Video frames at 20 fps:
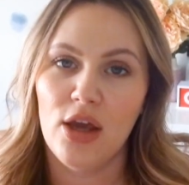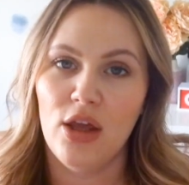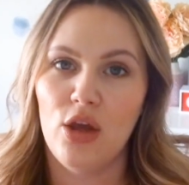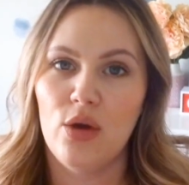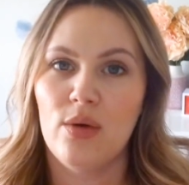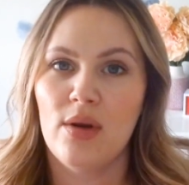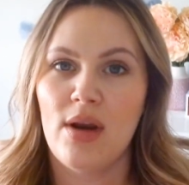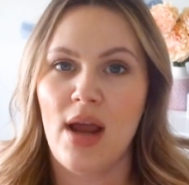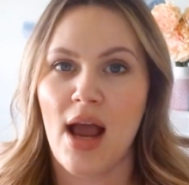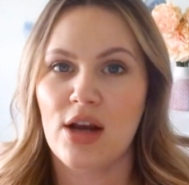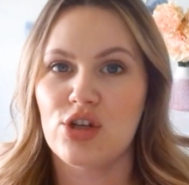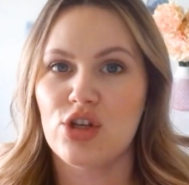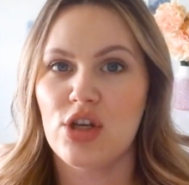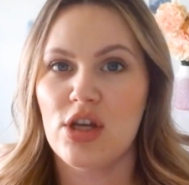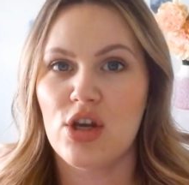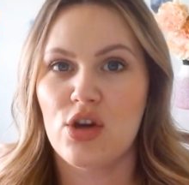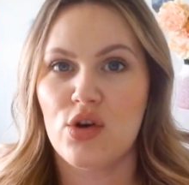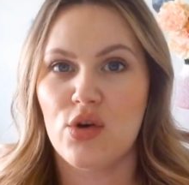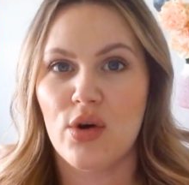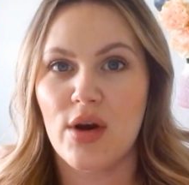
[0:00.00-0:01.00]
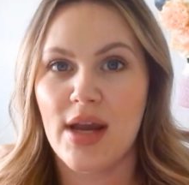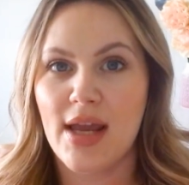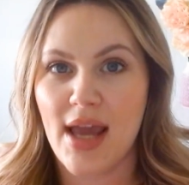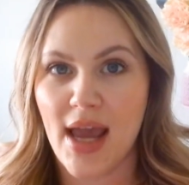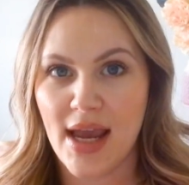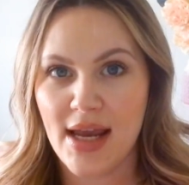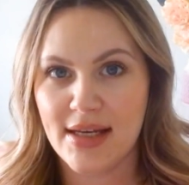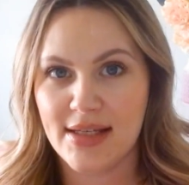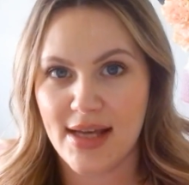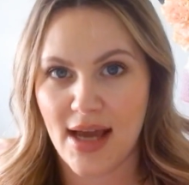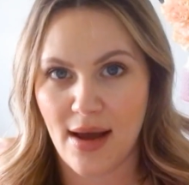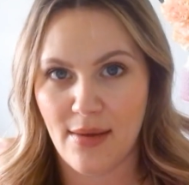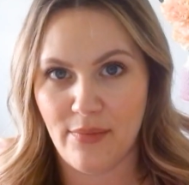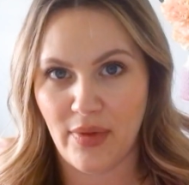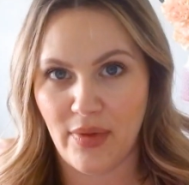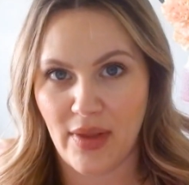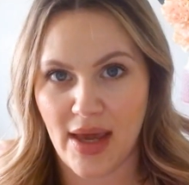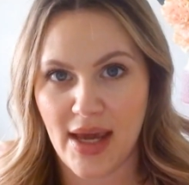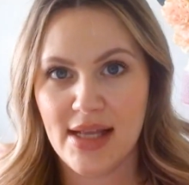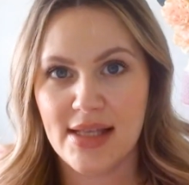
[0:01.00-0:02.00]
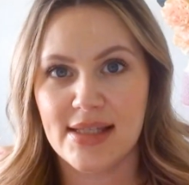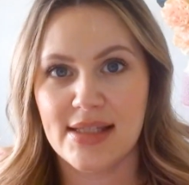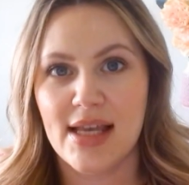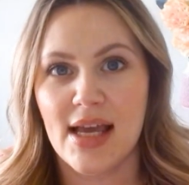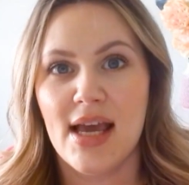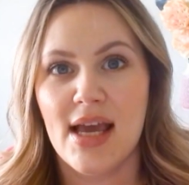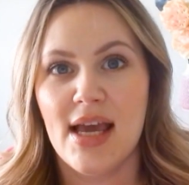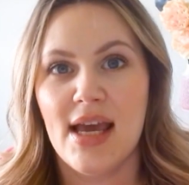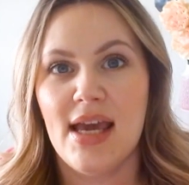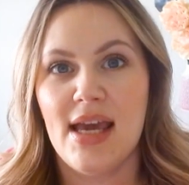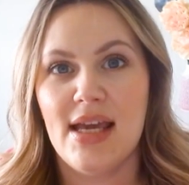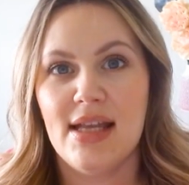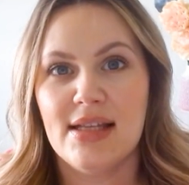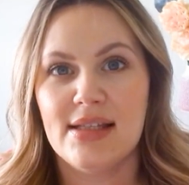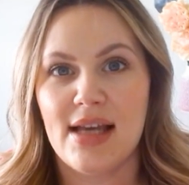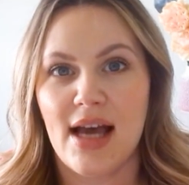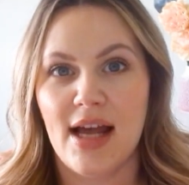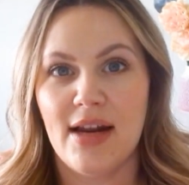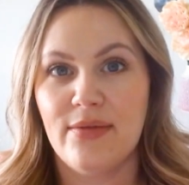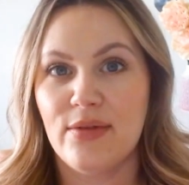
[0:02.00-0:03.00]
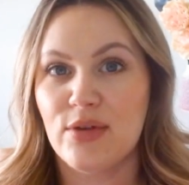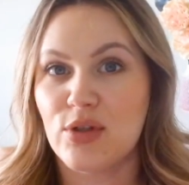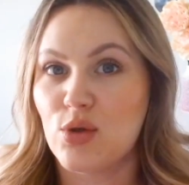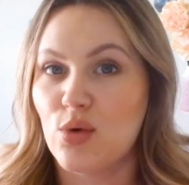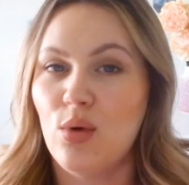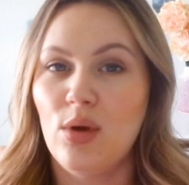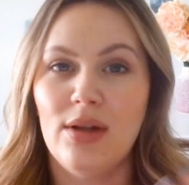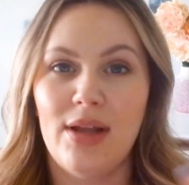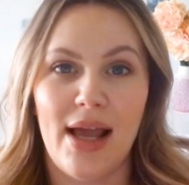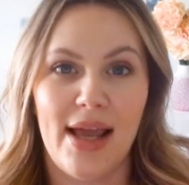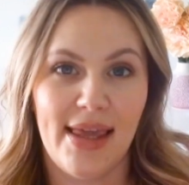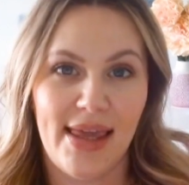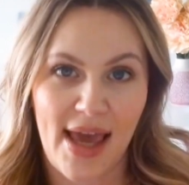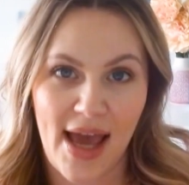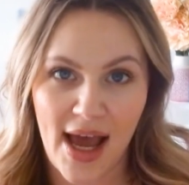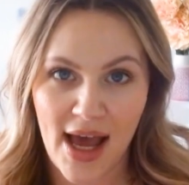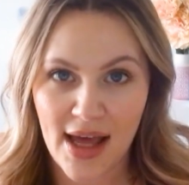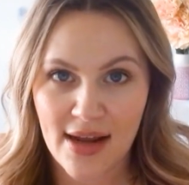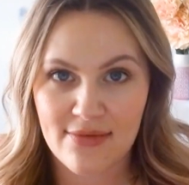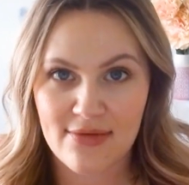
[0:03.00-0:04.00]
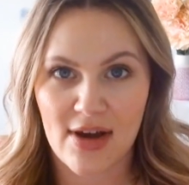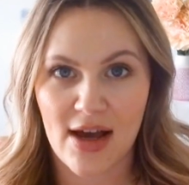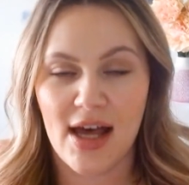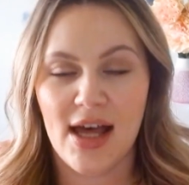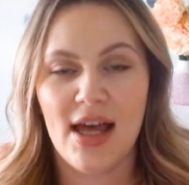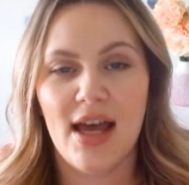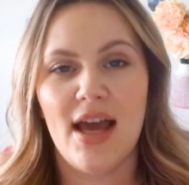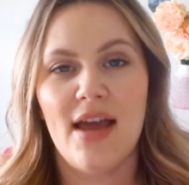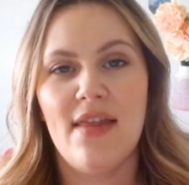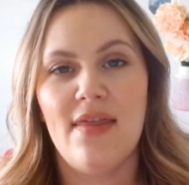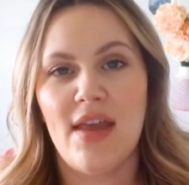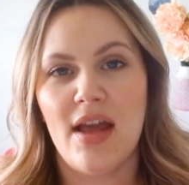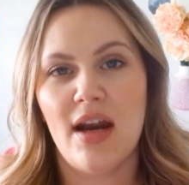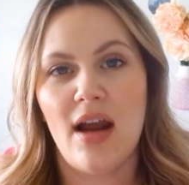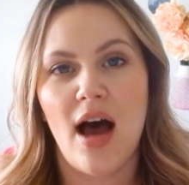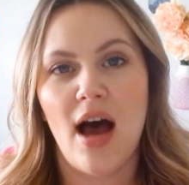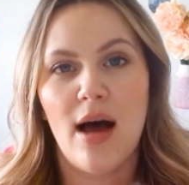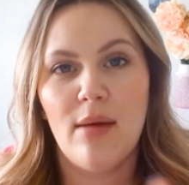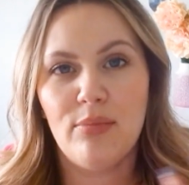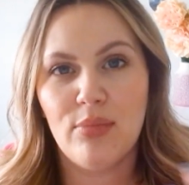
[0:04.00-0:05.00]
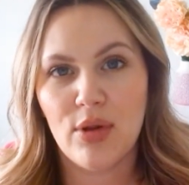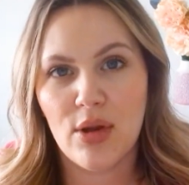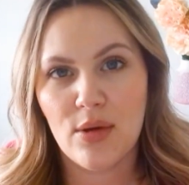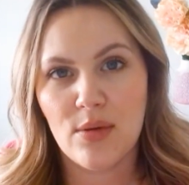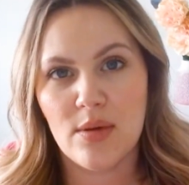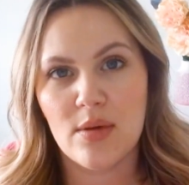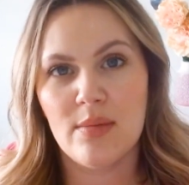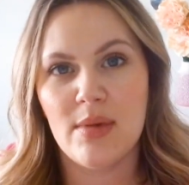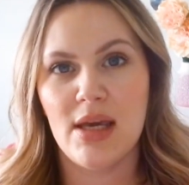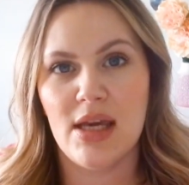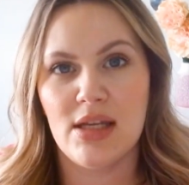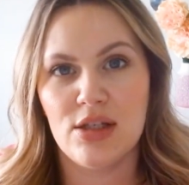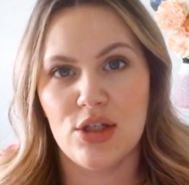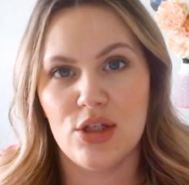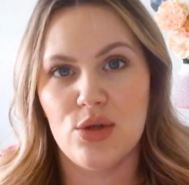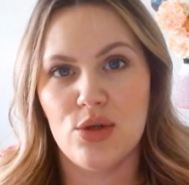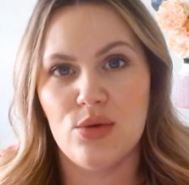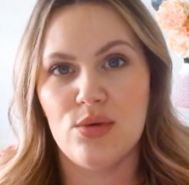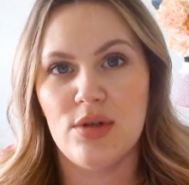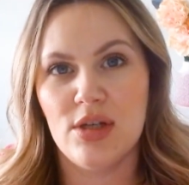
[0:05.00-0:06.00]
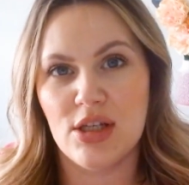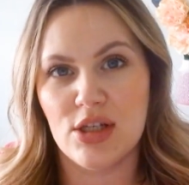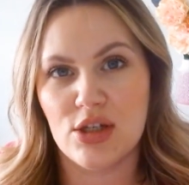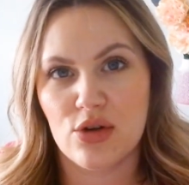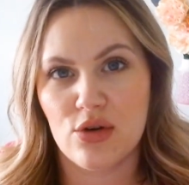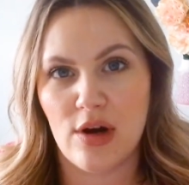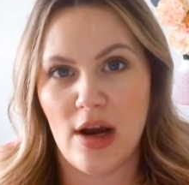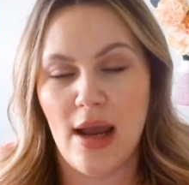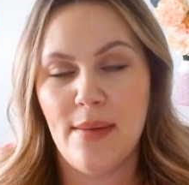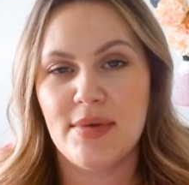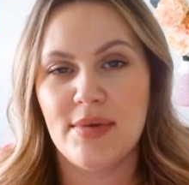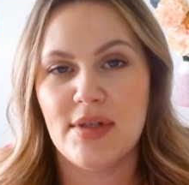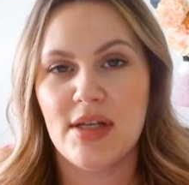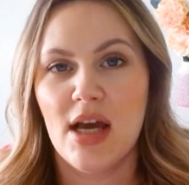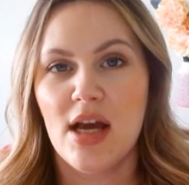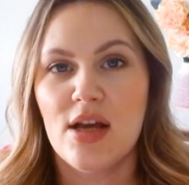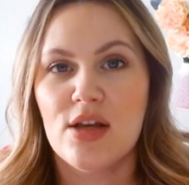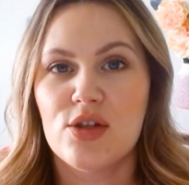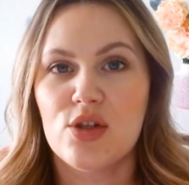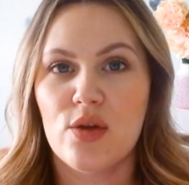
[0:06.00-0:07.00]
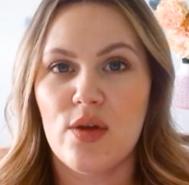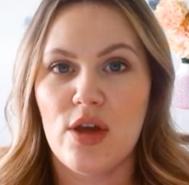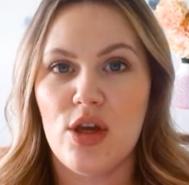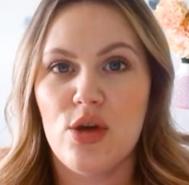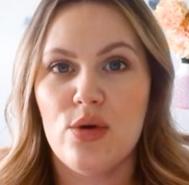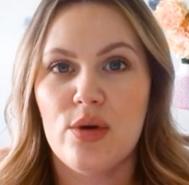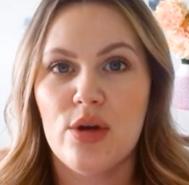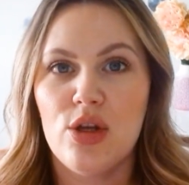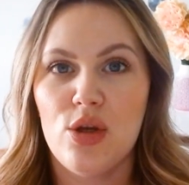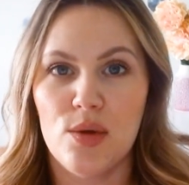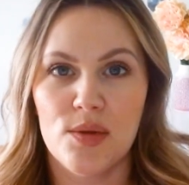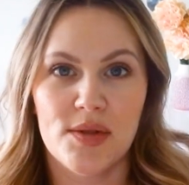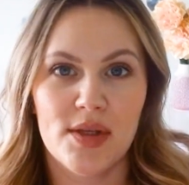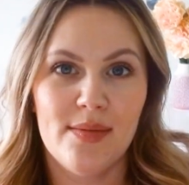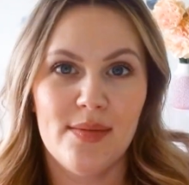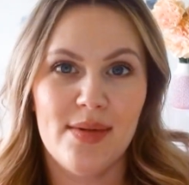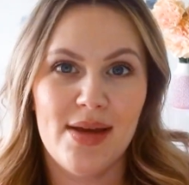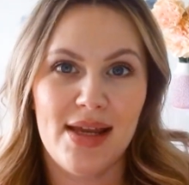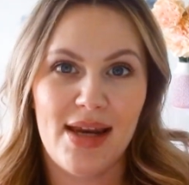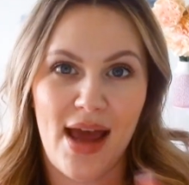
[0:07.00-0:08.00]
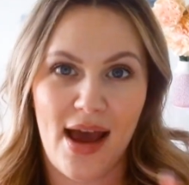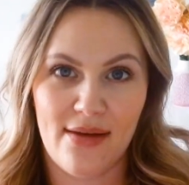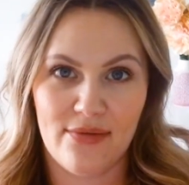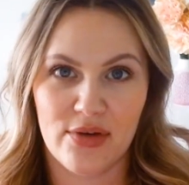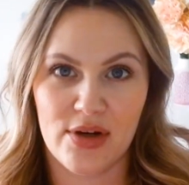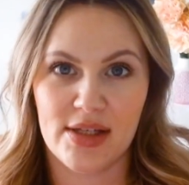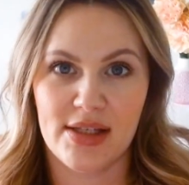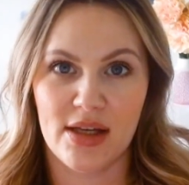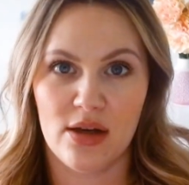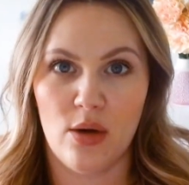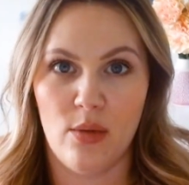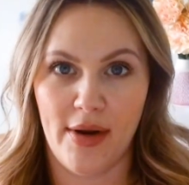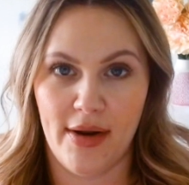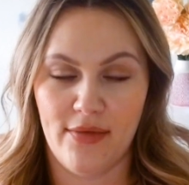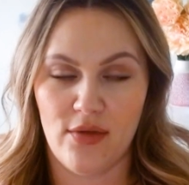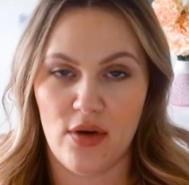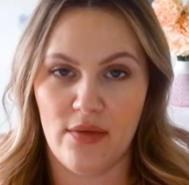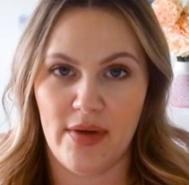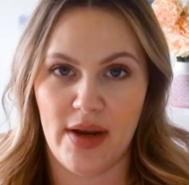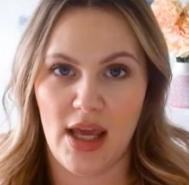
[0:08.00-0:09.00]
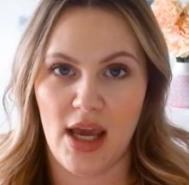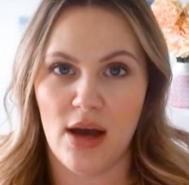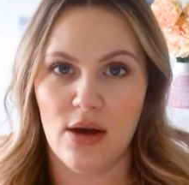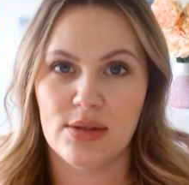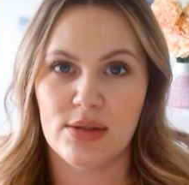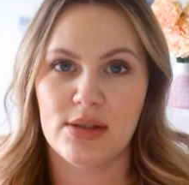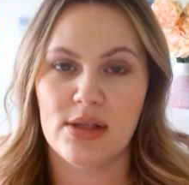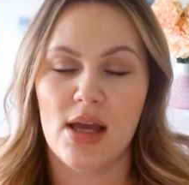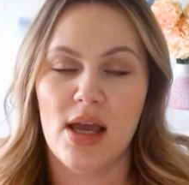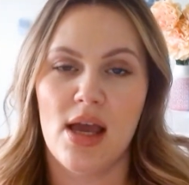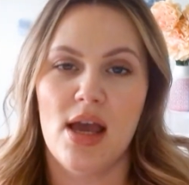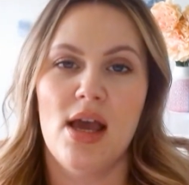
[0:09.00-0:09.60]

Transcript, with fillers: You can actually create templates inside of a tool like Canva and then upload them into Descript so that you can use them in every single one of your videos.